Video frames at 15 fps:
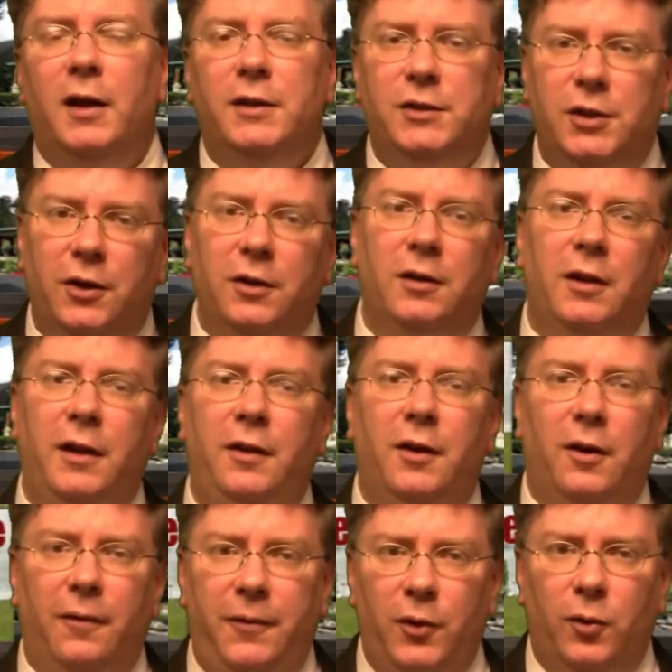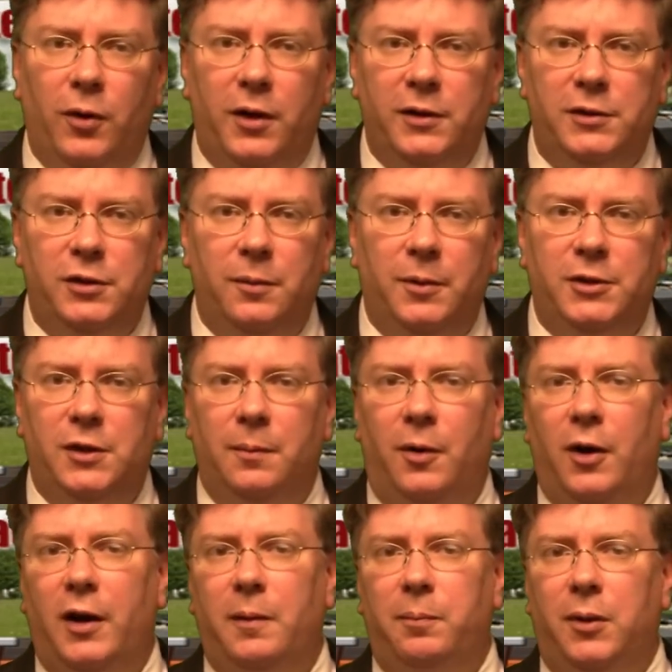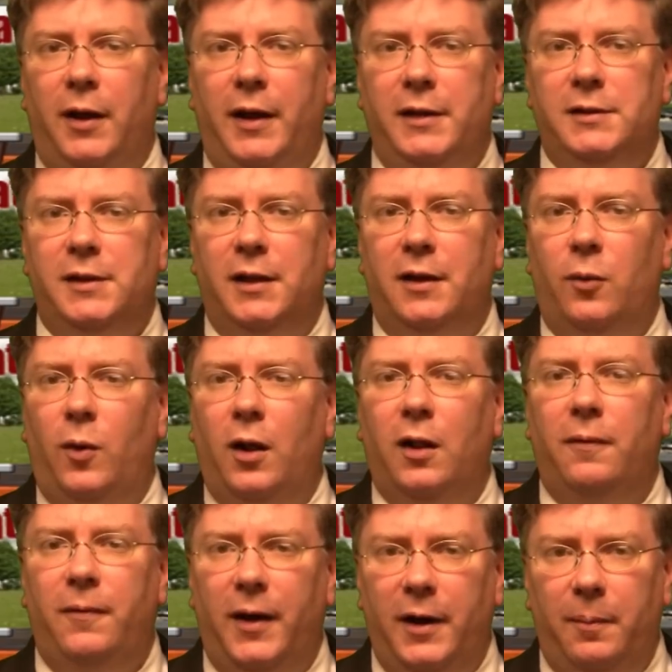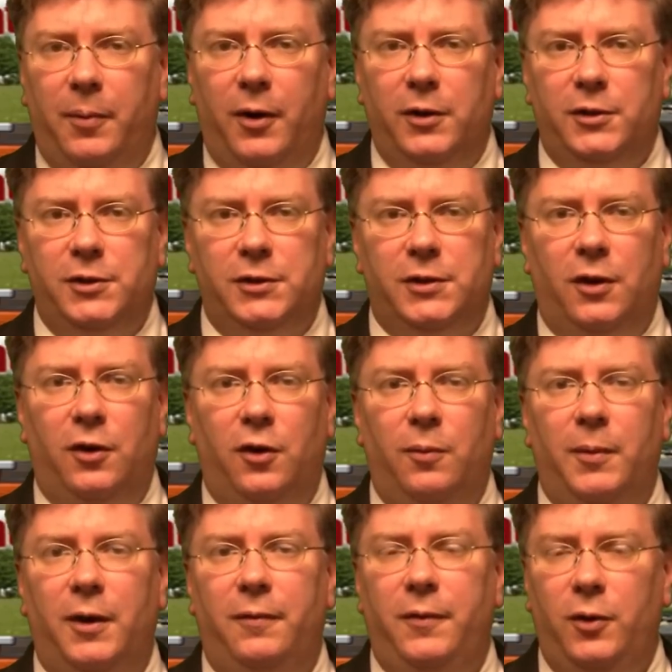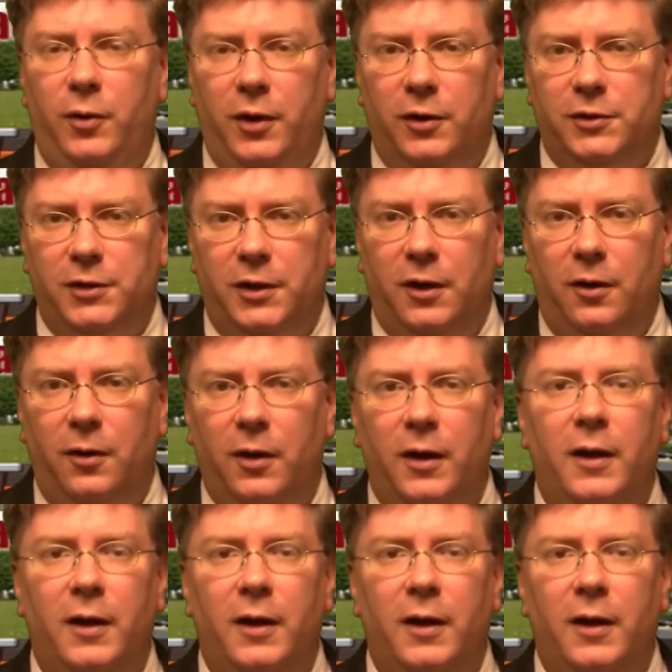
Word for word: Certainly there are fewer consumers in the marketplace that qualify to purchase a home than a few years ago.